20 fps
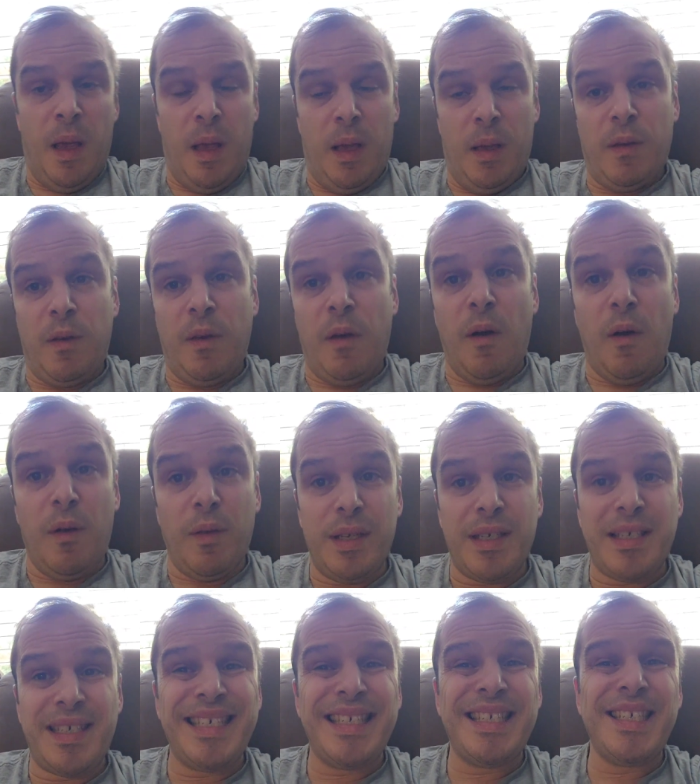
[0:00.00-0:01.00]
So
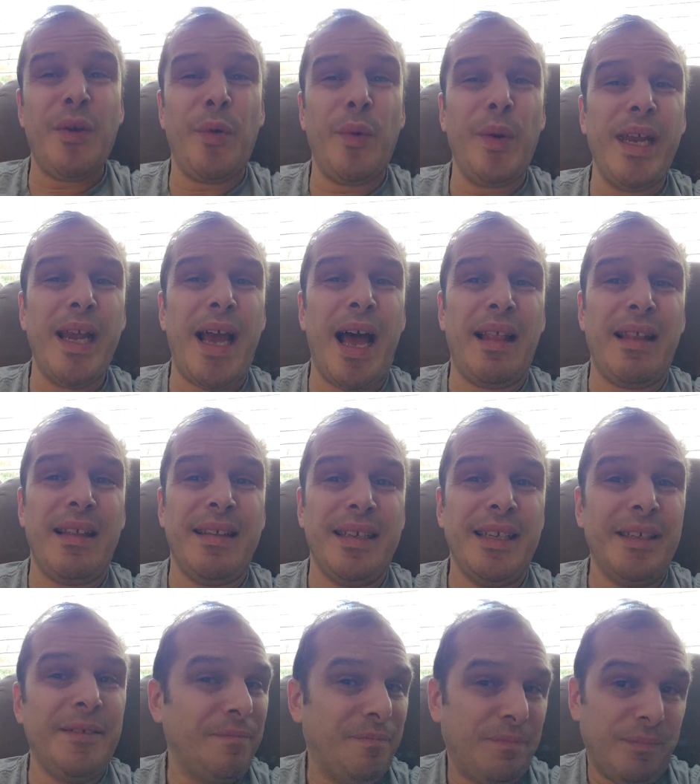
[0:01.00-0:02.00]
this is the
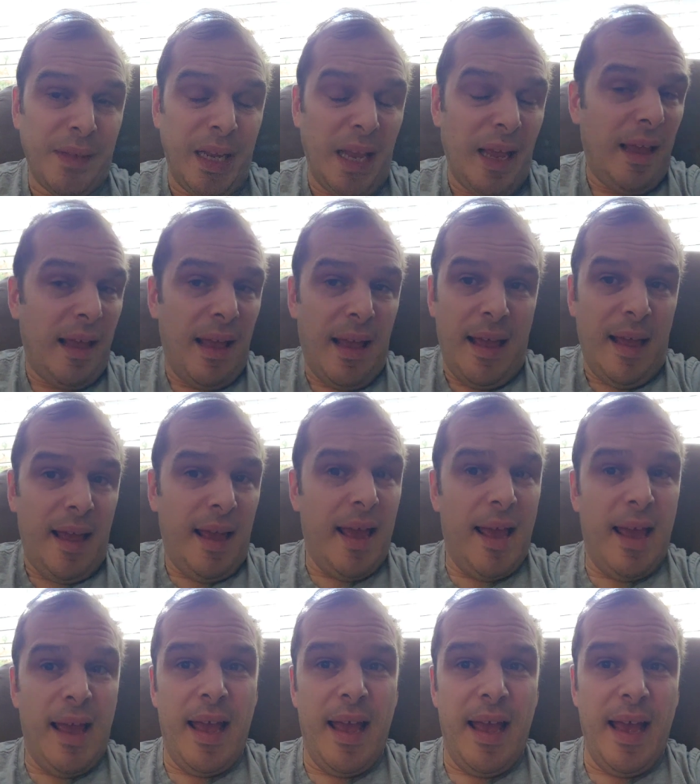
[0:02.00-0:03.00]
reality,
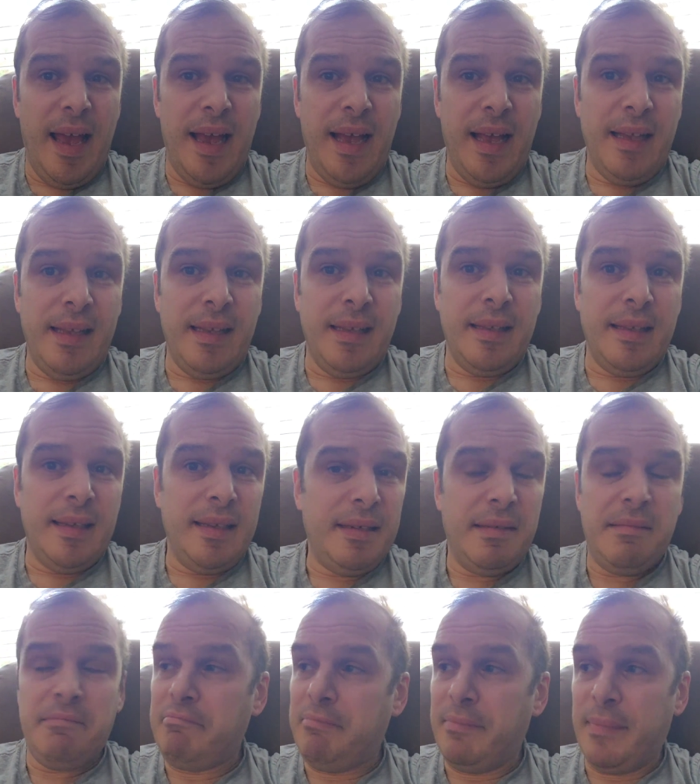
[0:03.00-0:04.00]
and
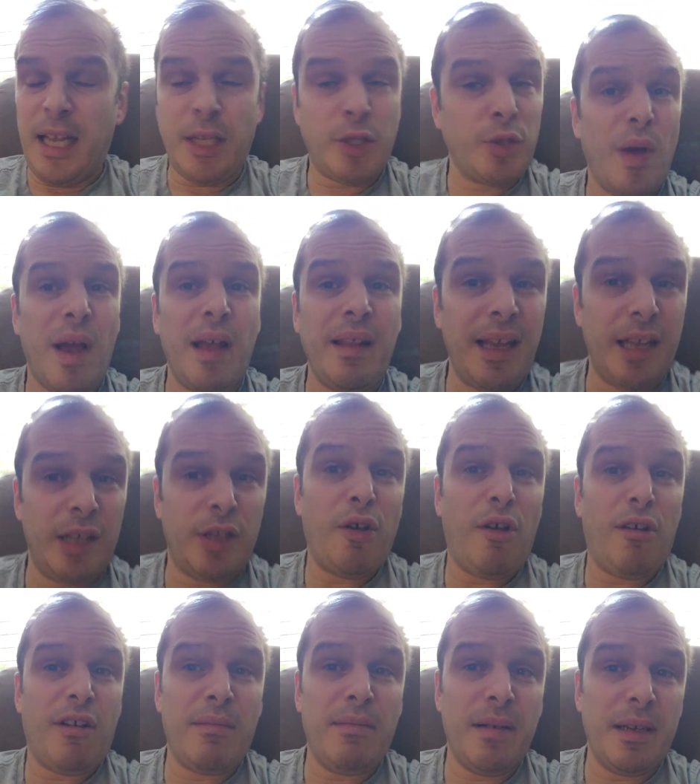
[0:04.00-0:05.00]
that's why I like
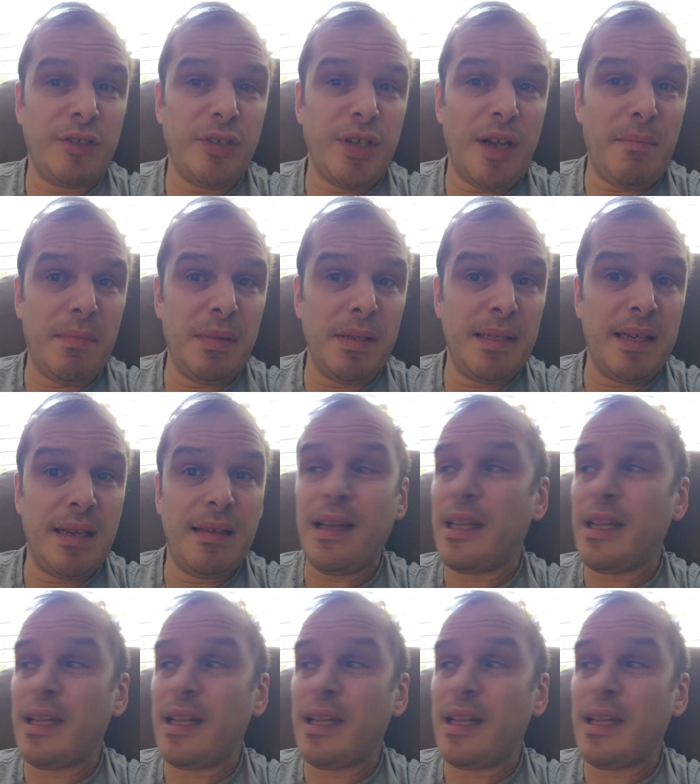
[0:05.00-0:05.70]
talk about Champions League.